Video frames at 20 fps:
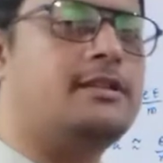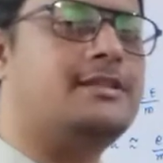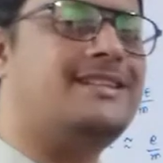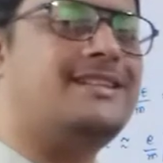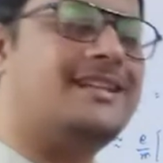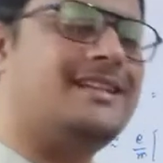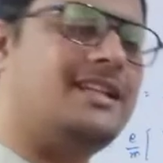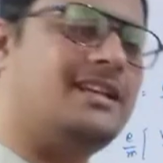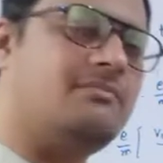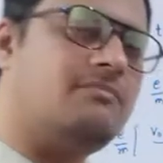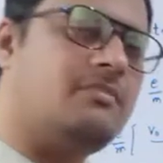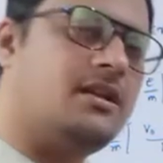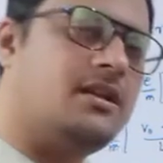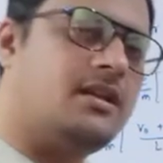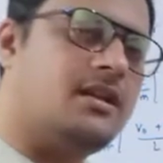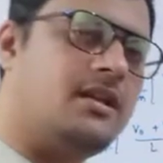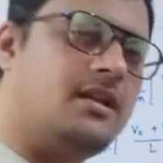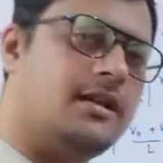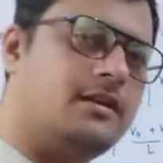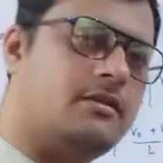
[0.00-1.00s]
nothing but an
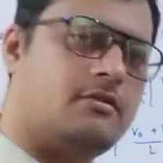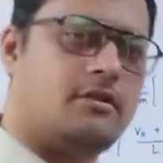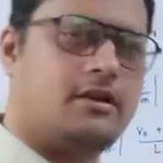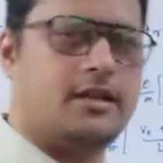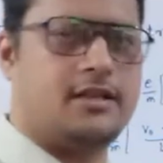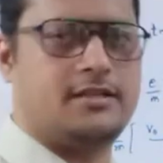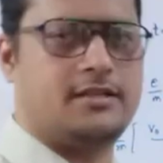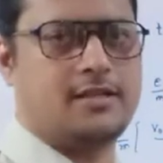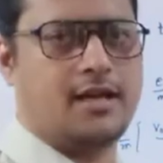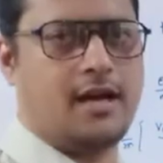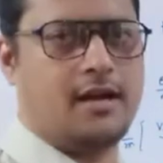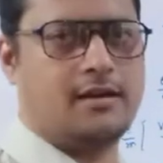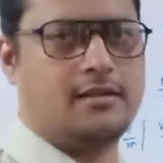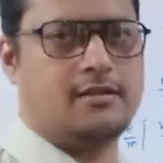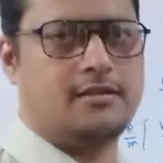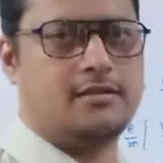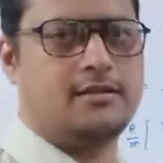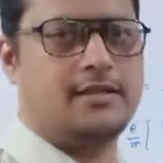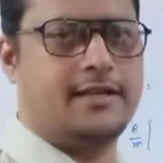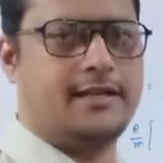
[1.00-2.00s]
electronic charge
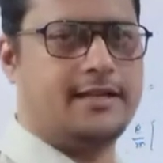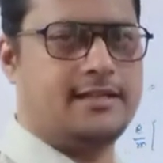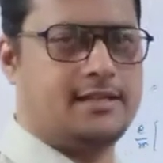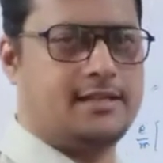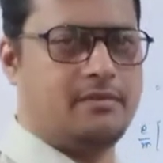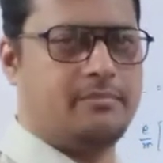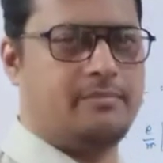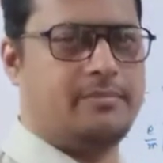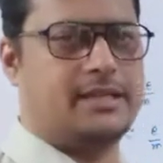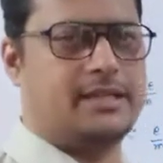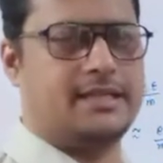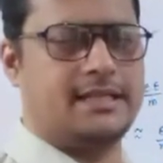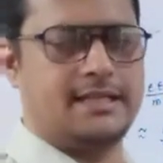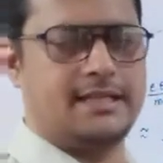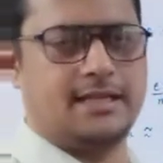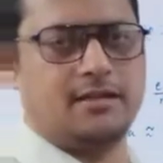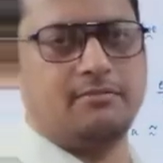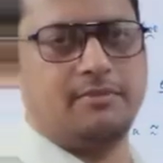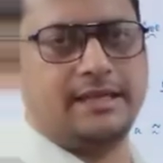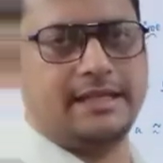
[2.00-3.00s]
that is
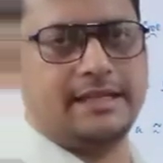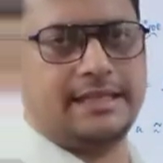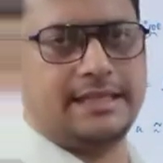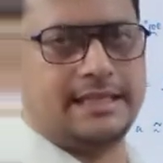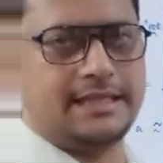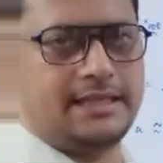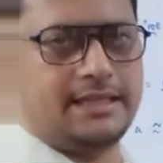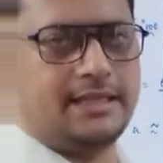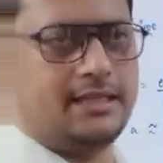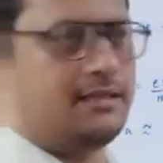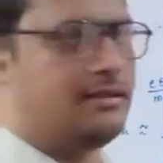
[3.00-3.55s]
represented by E.